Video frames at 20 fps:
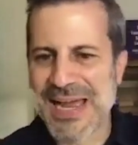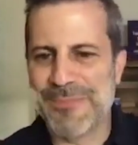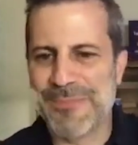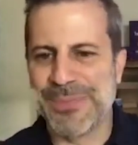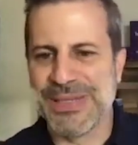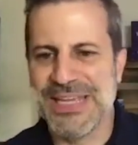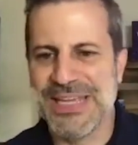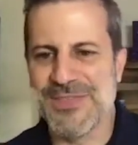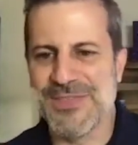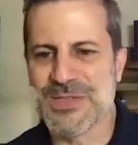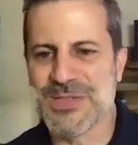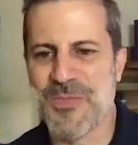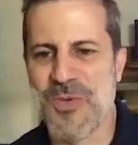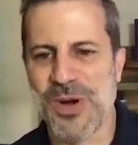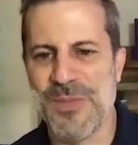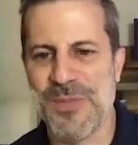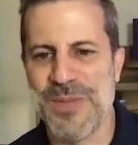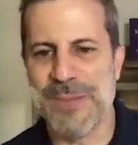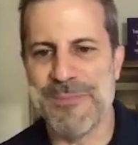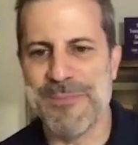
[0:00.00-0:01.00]
"I believe it's
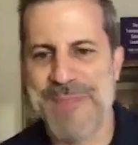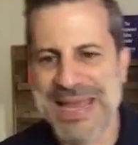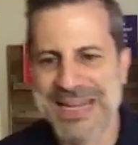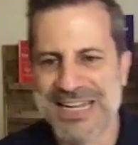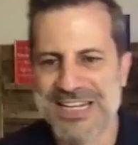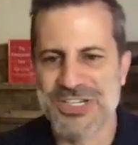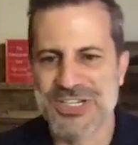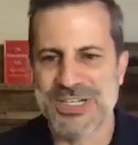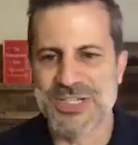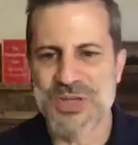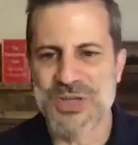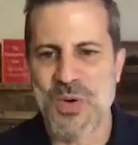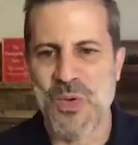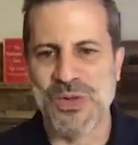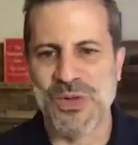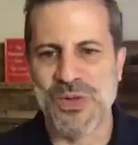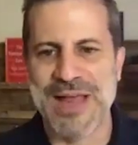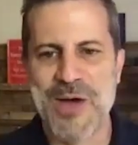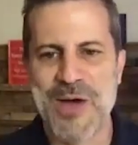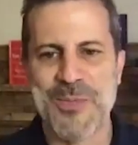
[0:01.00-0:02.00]
more about managing
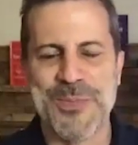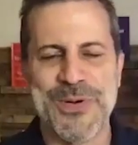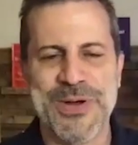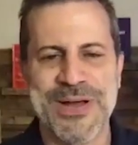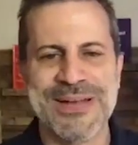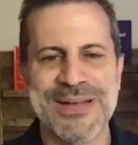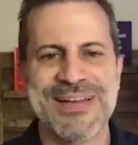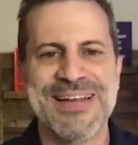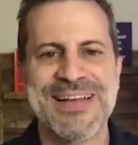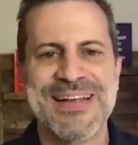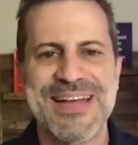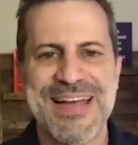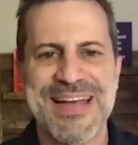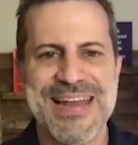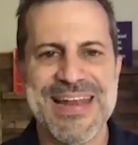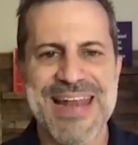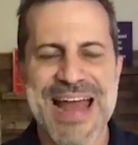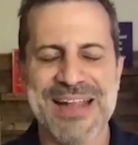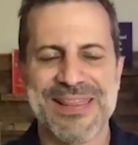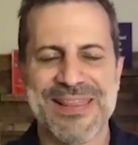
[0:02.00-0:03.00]
total output
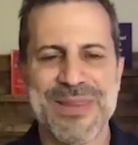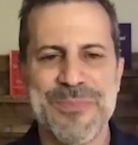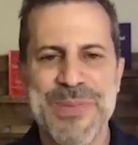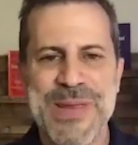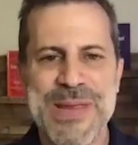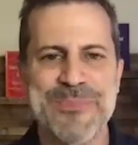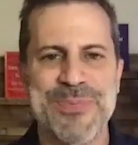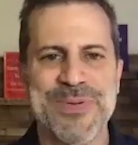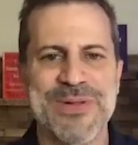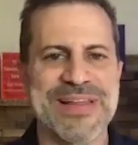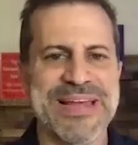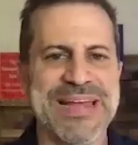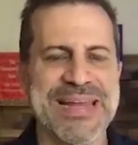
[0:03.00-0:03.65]
and not the people."